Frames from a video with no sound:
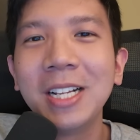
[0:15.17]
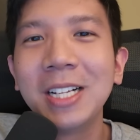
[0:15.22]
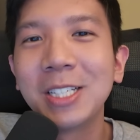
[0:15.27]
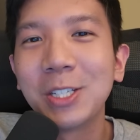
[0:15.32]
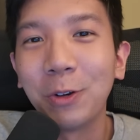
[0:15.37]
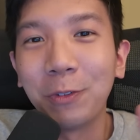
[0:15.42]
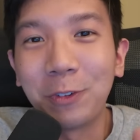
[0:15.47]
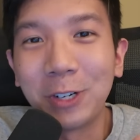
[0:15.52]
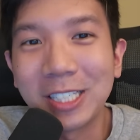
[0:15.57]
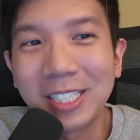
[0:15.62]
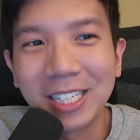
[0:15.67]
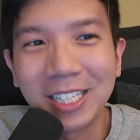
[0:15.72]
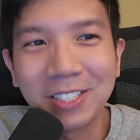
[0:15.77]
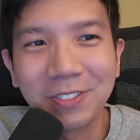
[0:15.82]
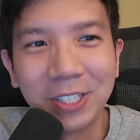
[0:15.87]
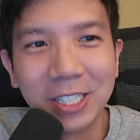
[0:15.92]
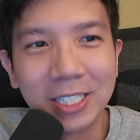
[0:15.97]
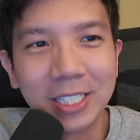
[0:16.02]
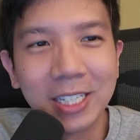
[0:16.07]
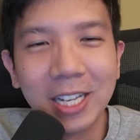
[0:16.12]
So first things
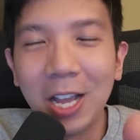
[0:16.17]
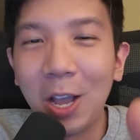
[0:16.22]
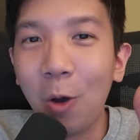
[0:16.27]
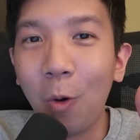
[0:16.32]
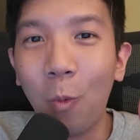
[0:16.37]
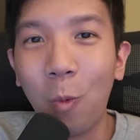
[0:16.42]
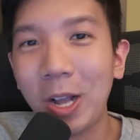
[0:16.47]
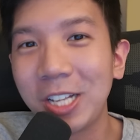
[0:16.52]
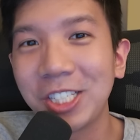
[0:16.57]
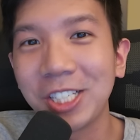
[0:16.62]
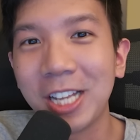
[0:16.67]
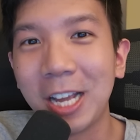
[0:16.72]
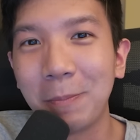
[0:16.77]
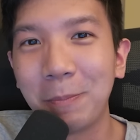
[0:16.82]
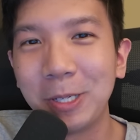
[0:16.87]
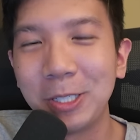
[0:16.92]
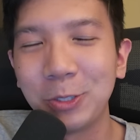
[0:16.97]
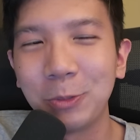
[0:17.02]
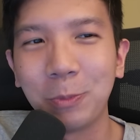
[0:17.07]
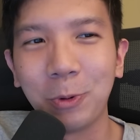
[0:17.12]
first, what just
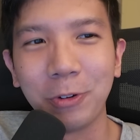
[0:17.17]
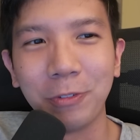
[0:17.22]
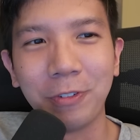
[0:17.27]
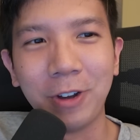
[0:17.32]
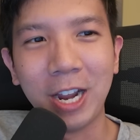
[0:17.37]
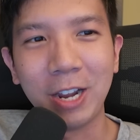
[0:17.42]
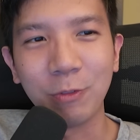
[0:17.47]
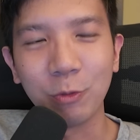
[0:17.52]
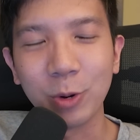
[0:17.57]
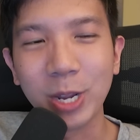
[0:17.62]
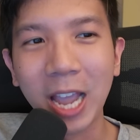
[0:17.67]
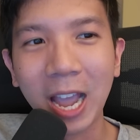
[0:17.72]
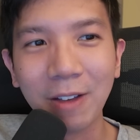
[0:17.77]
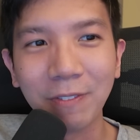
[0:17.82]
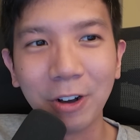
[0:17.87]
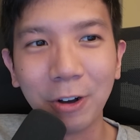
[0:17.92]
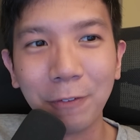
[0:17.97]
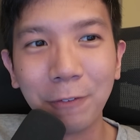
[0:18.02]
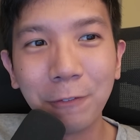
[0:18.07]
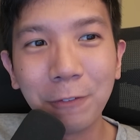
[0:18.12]
happened in 2.5, we
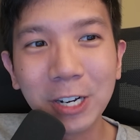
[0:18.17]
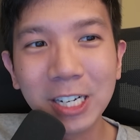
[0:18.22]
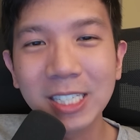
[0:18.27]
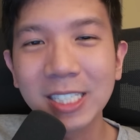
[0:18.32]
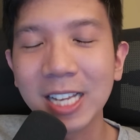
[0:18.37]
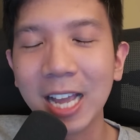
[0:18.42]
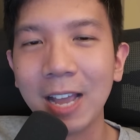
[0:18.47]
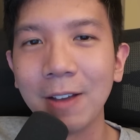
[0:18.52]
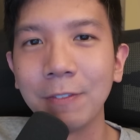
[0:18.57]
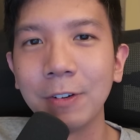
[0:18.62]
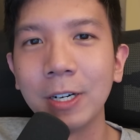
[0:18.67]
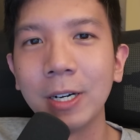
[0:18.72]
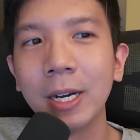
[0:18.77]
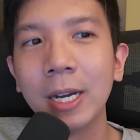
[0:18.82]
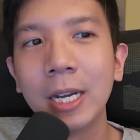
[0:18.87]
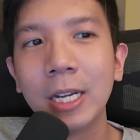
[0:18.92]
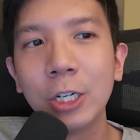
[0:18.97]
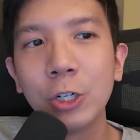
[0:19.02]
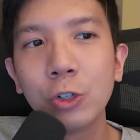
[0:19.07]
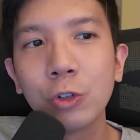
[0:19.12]
have our first ever
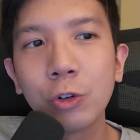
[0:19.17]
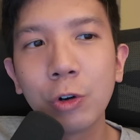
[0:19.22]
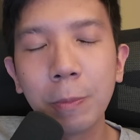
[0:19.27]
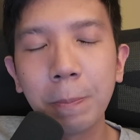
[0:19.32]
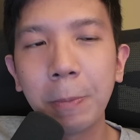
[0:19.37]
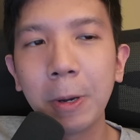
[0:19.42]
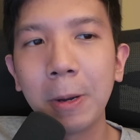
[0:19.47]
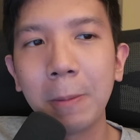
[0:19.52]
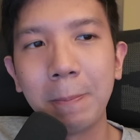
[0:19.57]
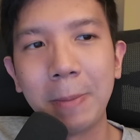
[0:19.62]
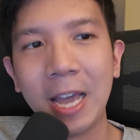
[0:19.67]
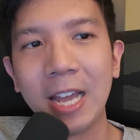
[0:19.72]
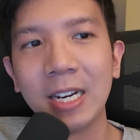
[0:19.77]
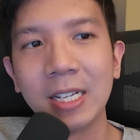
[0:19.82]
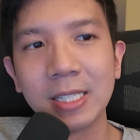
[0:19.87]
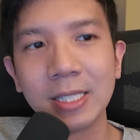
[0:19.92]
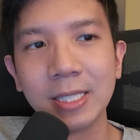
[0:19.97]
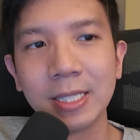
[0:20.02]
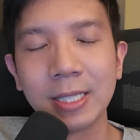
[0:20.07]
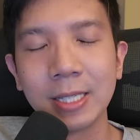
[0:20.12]
triple
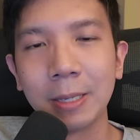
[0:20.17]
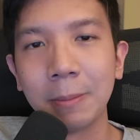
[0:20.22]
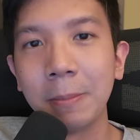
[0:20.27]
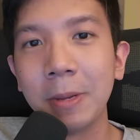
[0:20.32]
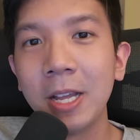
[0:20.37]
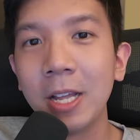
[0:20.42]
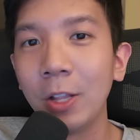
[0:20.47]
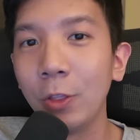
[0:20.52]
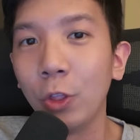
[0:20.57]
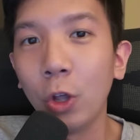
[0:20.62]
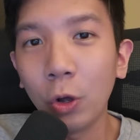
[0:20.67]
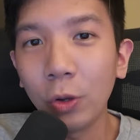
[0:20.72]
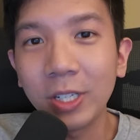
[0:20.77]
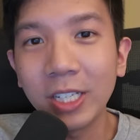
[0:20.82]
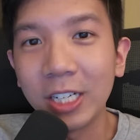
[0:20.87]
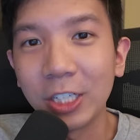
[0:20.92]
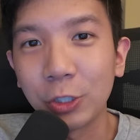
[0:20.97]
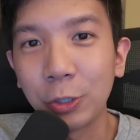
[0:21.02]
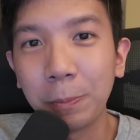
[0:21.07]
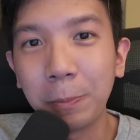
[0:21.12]
banner system. Not
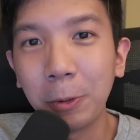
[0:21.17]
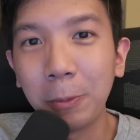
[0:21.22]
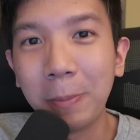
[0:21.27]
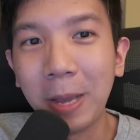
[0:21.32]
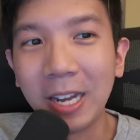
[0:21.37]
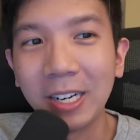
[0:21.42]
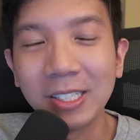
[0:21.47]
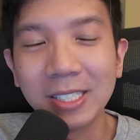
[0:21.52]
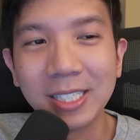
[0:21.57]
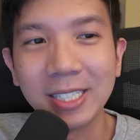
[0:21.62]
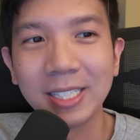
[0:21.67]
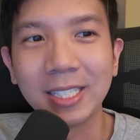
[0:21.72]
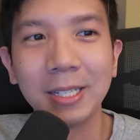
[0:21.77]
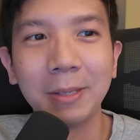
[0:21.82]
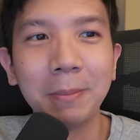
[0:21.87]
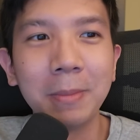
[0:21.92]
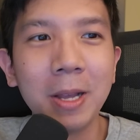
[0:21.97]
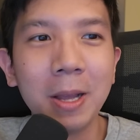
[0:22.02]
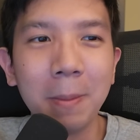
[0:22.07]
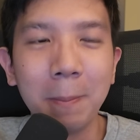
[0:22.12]
only a triple banner
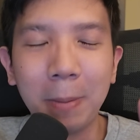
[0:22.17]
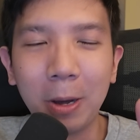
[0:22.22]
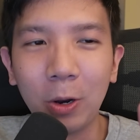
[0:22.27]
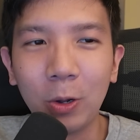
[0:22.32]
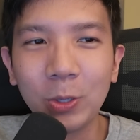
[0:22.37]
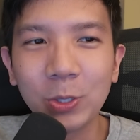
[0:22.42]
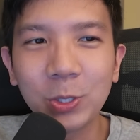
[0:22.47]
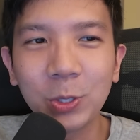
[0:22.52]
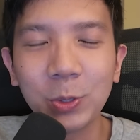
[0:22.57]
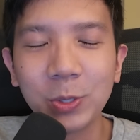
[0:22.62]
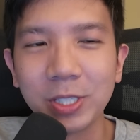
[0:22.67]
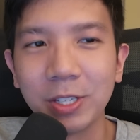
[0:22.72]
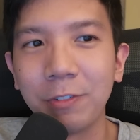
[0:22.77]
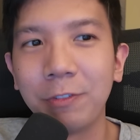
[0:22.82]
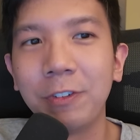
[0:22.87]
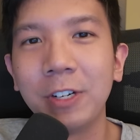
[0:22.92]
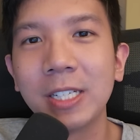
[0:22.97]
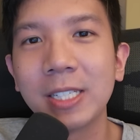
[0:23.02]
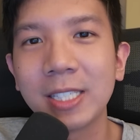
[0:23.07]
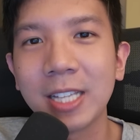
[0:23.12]
system, but also is the
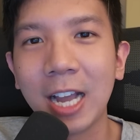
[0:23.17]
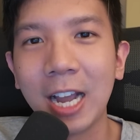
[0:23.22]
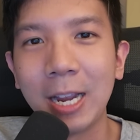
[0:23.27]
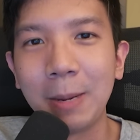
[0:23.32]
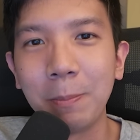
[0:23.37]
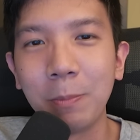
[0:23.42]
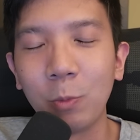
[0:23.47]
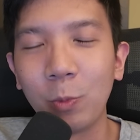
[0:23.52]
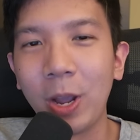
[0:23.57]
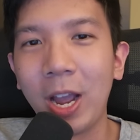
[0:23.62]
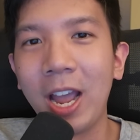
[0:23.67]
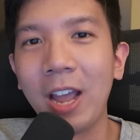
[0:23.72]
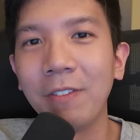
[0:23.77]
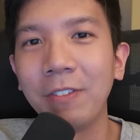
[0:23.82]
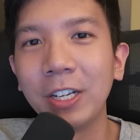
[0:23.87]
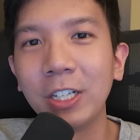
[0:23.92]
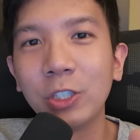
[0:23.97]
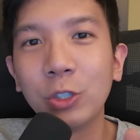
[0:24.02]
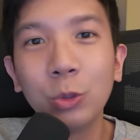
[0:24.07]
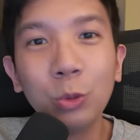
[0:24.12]
first time we are
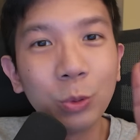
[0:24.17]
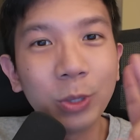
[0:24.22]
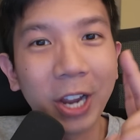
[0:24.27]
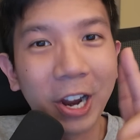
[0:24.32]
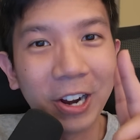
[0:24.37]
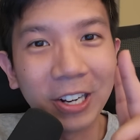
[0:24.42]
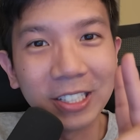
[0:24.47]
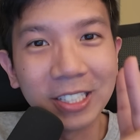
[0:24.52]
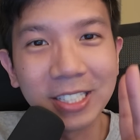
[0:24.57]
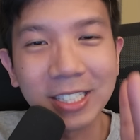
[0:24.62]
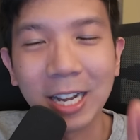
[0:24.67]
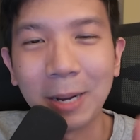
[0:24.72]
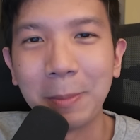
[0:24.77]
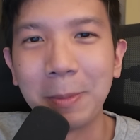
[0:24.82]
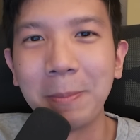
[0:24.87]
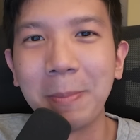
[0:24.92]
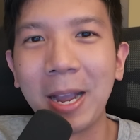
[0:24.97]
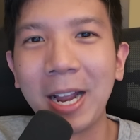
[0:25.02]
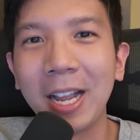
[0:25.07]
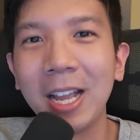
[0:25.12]
having two characters
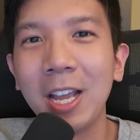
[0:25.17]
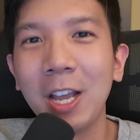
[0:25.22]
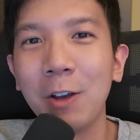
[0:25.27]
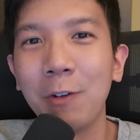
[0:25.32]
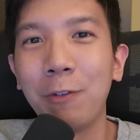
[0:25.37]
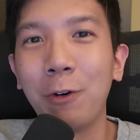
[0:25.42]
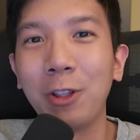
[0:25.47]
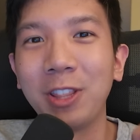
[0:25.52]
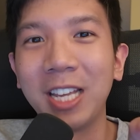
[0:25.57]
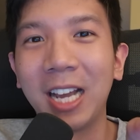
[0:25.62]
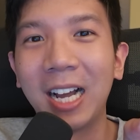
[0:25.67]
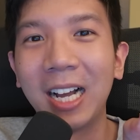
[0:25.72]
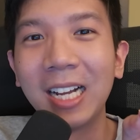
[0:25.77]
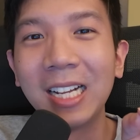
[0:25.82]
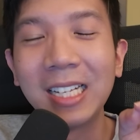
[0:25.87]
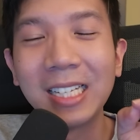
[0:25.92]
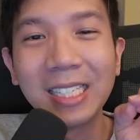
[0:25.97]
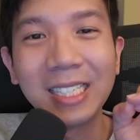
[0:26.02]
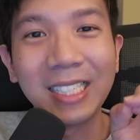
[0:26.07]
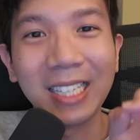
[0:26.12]
coming back for their
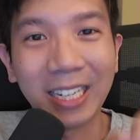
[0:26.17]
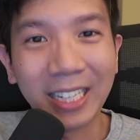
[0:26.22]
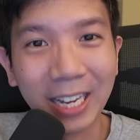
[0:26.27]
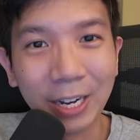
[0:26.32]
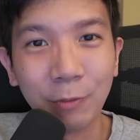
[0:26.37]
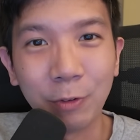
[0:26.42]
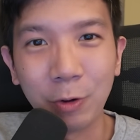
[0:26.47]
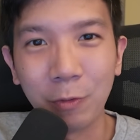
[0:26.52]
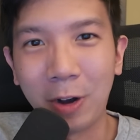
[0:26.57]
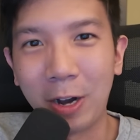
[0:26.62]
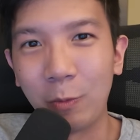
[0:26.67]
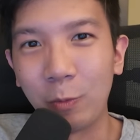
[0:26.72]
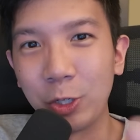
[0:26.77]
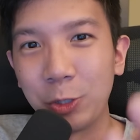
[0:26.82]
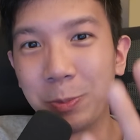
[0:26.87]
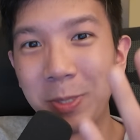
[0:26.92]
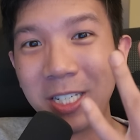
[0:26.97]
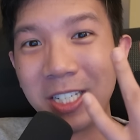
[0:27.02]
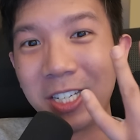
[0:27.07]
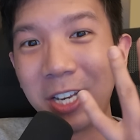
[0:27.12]
second rerun,
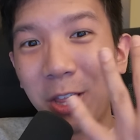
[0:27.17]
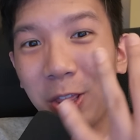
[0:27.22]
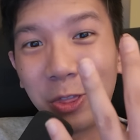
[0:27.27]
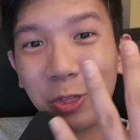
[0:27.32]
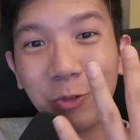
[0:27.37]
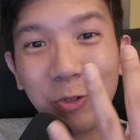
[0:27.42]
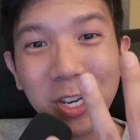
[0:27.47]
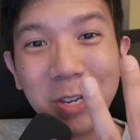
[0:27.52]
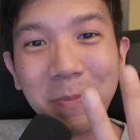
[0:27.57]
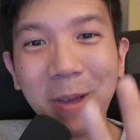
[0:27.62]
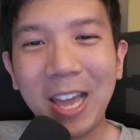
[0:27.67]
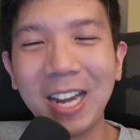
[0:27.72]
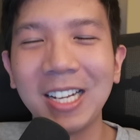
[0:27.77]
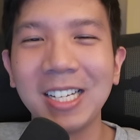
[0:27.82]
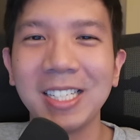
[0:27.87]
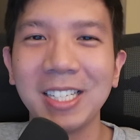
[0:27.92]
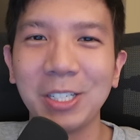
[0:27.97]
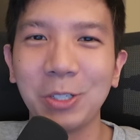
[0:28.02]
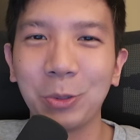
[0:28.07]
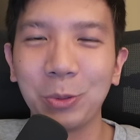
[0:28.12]
which means 3
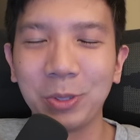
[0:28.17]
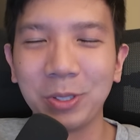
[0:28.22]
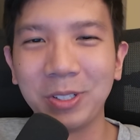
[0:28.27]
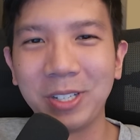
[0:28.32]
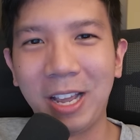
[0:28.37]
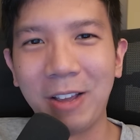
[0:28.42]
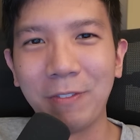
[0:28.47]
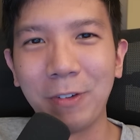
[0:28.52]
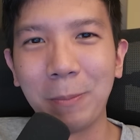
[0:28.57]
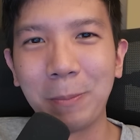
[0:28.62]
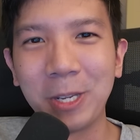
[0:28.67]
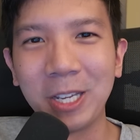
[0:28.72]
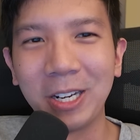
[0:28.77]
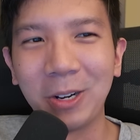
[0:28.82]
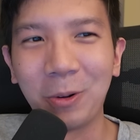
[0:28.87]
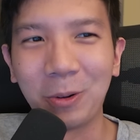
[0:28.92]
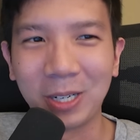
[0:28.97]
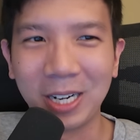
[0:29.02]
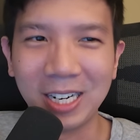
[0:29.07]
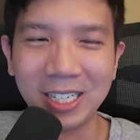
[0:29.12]
banners in total that have appeared
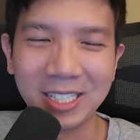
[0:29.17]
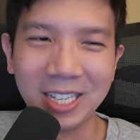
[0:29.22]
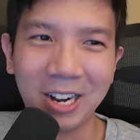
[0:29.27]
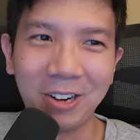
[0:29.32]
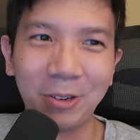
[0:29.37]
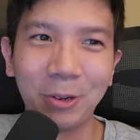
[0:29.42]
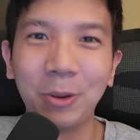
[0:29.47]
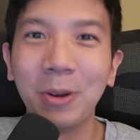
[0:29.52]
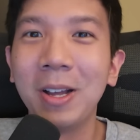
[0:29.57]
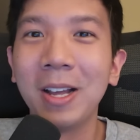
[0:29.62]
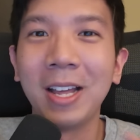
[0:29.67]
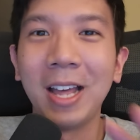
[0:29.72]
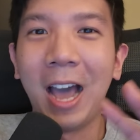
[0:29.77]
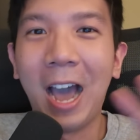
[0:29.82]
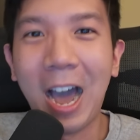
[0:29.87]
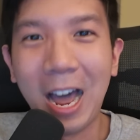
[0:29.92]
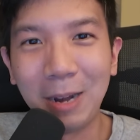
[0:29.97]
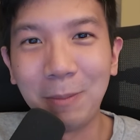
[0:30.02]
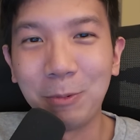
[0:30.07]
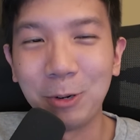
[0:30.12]
in Honkai Star Rail.
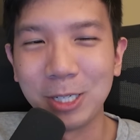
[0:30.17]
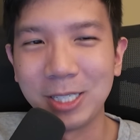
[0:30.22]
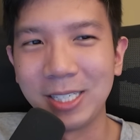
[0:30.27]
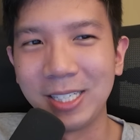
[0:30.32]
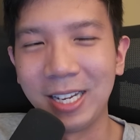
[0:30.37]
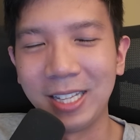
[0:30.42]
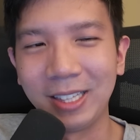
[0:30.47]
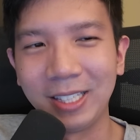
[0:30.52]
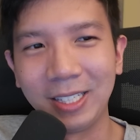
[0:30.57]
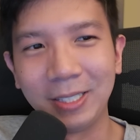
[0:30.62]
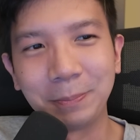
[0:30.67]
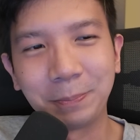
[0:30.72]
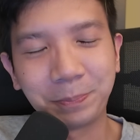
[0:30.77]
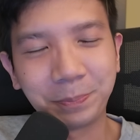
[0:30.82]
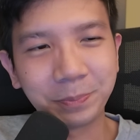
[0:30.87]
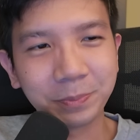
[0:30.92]
Unprecedented.